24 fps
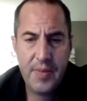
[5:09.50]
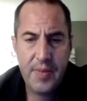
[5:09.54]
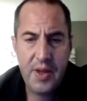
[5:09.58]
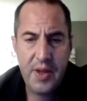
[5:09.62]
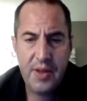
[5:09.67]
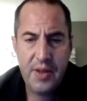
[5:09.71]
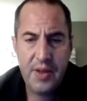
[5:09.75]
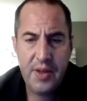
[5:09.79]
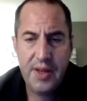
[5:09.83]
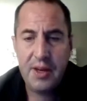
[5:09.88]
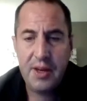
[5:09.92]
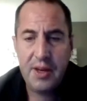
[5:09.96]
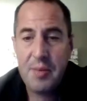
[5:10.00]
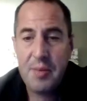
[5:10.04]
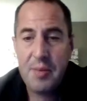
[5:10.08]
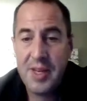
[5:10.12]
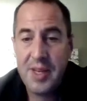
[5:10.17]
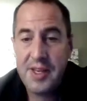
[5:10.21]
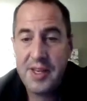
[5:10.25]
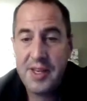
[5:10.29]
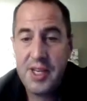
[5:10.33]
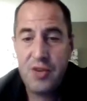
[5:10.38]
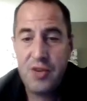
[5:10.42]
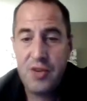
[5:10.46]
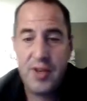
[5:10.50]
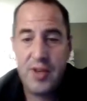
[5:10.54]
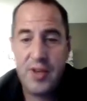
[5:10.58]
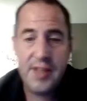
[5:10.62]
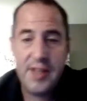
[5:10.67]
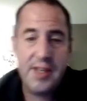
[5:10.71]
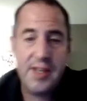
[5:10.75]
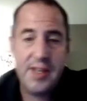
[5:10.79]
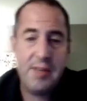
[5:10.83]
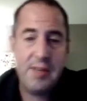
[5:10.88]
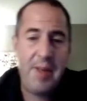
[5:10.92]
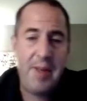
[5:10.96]
There can be a decrease
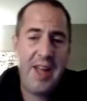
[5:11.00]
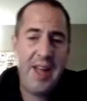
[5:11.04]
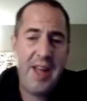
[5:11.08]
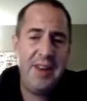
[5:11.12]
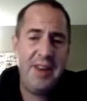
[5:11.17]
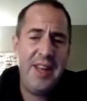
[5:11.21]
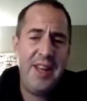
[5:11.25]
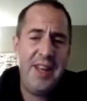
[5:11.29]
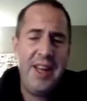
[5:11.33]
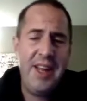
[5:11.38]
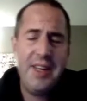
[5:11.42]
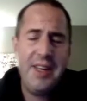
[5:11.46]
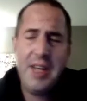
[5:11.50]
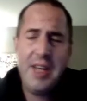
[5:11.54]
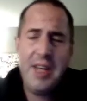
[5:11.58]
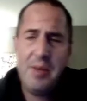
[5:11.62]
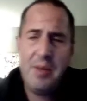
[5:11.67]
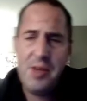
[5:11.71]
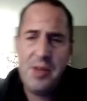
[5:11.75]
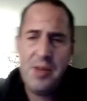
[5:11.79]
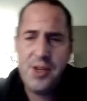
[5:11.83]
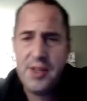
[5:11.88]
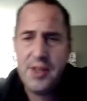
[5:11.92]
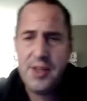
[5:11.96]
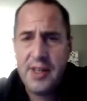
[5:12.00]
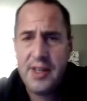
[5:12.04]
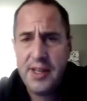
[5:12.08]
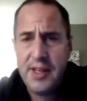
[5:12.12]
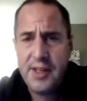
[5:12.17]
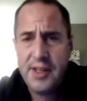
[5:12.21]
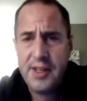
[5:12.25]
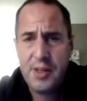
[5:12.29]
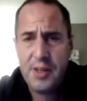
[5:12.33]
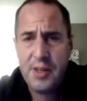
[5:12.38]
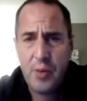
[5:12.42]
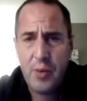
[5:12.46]
in demand. Income is just an
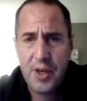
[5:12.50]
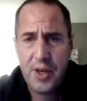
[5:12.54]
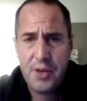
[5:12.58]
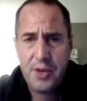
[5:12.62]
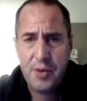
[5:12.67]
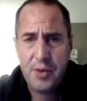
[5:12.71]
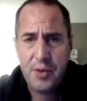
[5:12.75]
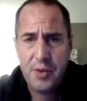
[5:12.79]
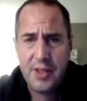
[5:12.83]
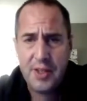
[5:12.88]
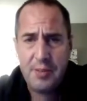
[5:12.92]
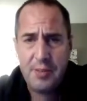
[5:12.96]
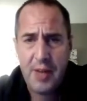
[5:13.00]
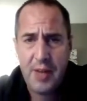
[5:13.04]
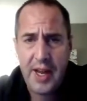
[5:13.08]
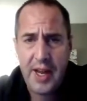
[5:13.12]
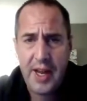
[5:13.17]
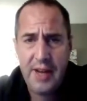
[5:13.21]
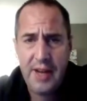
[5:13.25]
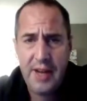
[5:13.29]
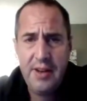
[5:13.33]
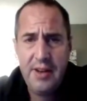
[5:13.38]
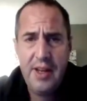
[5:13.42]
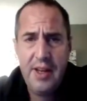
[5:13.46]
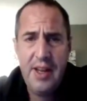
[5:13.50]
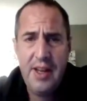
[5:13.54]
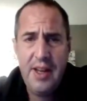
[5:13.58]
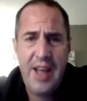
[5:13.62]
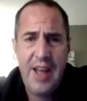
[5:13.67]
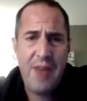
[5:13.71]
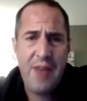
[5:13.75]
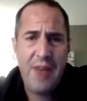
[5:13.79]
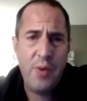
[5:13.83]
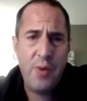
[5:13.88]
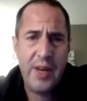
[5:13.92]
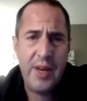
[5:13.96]
easy one to explain.
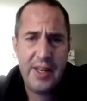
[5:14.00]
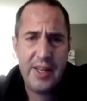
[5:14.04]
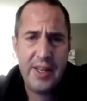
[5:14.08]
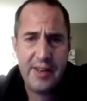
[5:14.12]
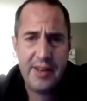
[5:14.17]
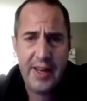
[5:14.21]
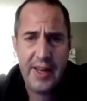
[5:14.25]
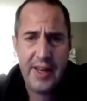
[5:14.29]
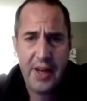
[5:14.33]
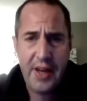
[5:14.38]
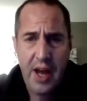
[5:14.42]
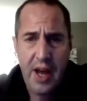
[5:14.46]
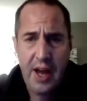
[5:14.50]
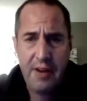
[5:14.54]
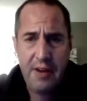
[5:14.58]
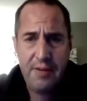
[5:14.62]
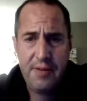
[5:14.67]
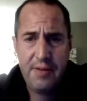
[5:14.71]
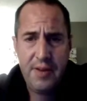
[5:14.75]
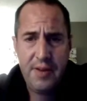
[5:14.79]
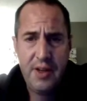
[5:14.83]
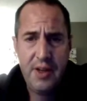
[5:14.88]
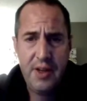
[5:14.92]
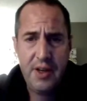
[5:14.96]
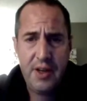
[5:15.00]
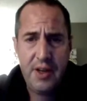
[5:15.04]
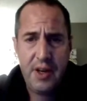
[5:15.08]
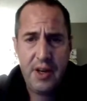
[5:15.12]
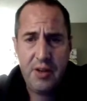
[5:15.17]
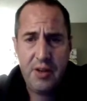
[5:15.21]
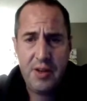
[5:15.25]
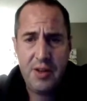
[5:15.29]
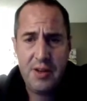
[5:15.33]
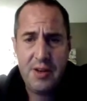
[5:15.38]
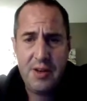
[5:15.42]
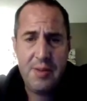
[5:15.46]
Everyone gets laid off.
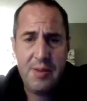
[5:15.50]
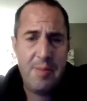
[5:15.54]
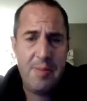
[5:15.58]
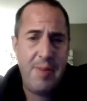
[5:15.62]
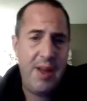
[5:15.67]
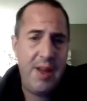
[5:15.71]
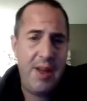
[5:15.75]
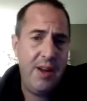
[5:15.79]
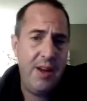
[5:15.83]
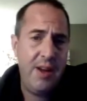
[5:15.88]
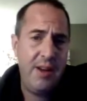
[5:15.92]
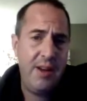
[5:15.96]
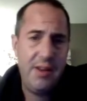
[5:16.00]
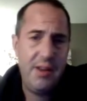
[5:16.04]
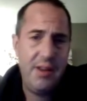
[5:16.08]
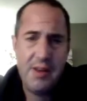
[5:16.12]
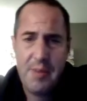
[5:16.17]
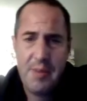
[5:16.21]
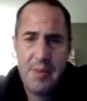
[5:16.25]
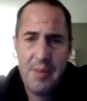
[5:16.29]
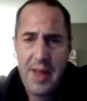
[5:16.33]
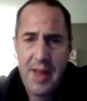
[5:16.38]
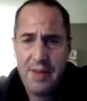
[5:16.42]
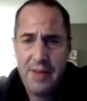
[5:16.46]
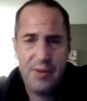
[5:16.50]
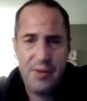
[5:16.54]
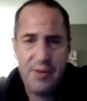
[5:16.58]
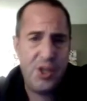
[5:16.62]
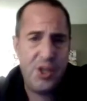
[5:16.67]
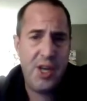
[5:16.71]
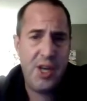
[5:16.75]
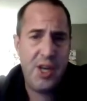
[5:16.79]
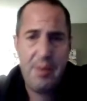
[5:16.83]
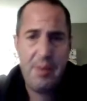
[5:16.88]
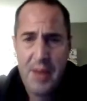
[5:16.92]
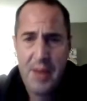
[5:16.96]
The demand for
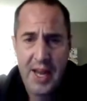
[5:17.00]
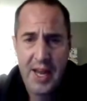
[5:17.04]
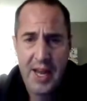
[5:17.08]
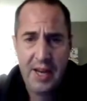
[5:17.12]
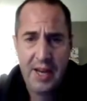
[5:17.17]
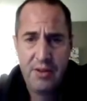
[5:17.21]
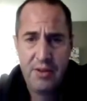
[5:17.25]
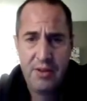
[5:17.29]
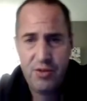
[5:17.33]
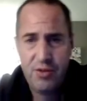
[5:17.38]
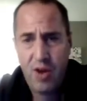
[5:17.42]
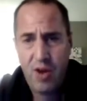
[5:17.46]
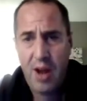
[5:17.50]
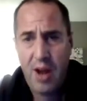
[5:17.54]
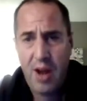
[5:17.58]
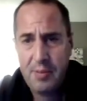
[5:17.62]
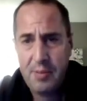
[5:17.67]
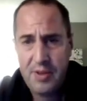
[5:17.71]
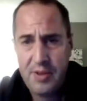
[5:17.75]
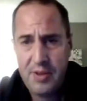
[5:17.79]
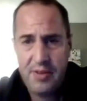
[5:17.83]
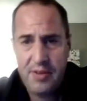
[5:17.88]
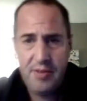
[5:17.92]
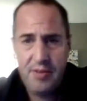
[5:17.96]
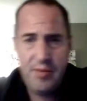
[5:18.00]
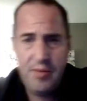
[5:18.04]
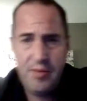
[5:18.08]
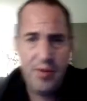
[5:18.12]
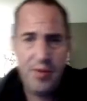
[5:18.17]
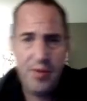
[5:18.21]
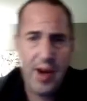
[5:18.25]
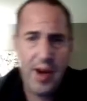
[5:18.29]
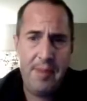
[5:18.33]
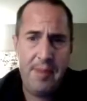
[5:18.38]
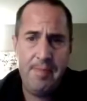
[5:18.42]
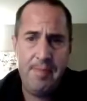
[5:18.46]
champagne drops,
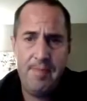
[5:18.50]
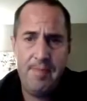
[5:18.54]
right?